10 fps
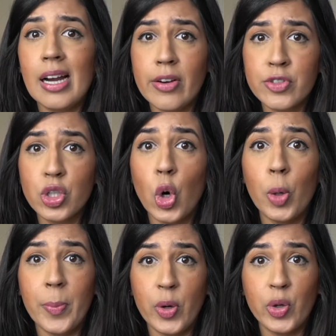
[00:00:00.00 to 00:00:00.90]
after
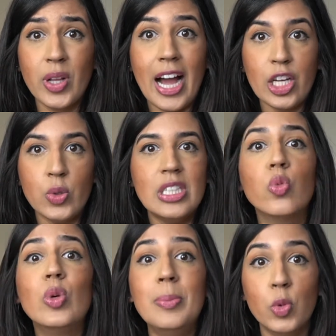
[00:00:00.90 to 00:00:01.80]
hormonal
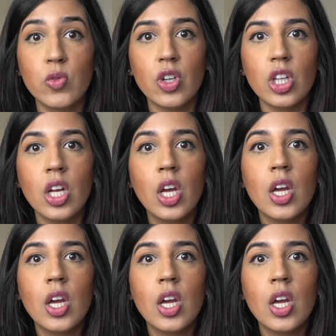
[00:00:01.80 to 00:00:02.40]
IUD removal.